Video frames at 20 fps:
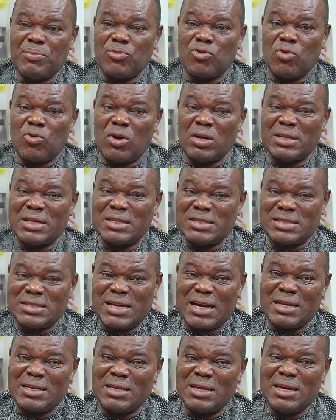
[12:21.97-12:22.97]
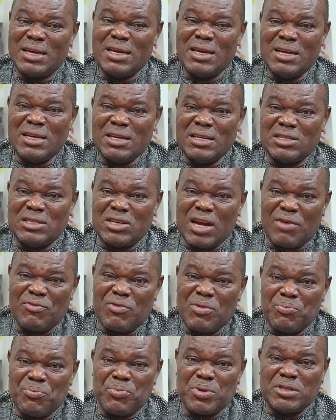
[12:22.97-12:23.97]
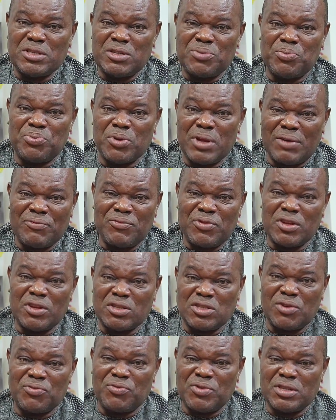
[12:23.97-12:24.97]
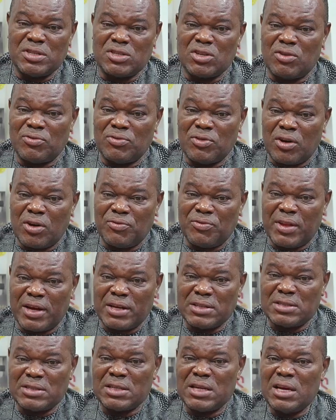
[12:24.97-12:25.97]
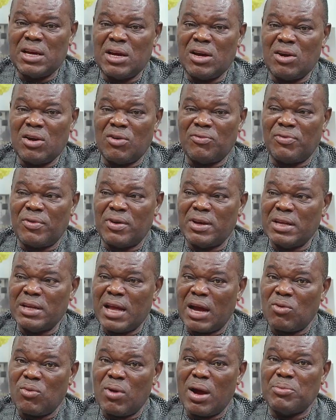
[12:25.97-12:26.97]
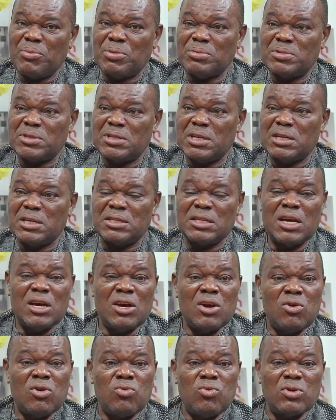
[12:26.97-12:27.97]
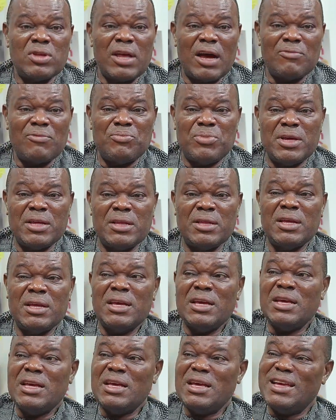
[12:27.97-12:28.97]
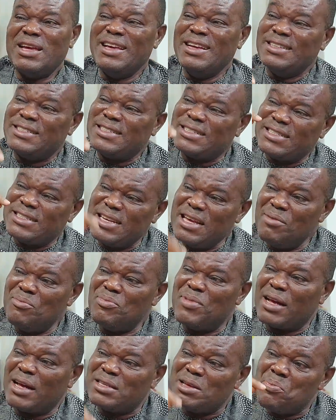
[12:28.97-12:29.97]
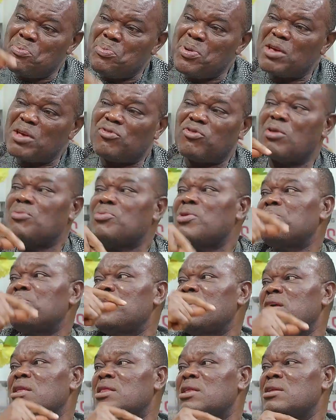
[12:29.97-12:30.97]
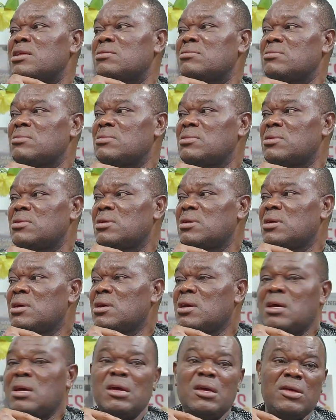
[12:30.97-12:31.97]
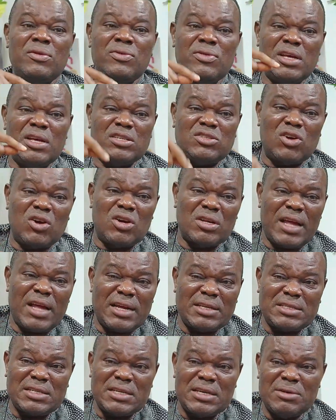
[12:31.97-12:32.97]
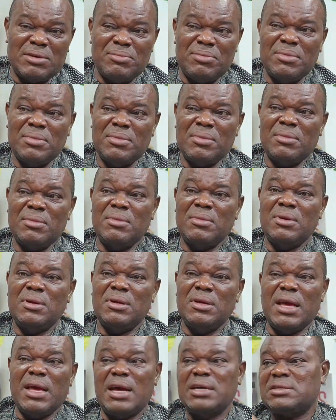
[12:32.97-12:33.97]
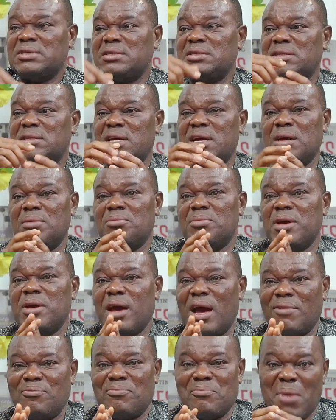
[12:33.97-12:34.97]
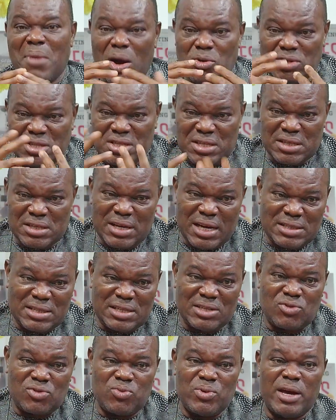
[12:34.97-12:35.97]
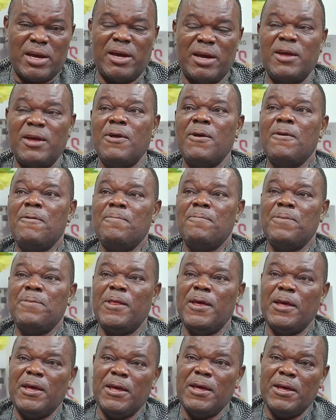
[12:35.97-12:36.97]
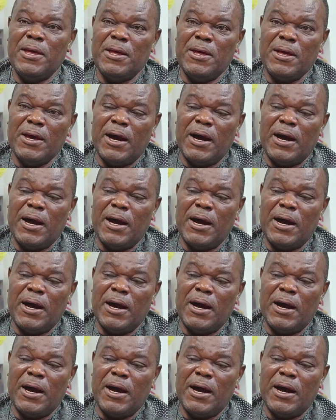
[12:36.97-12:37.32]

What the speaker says: to understand his driving principle and philosophies of governance in Akwa Ibom State would have been his team that he picked from the beginning. This other team, yes, they may have mounted, as it were, the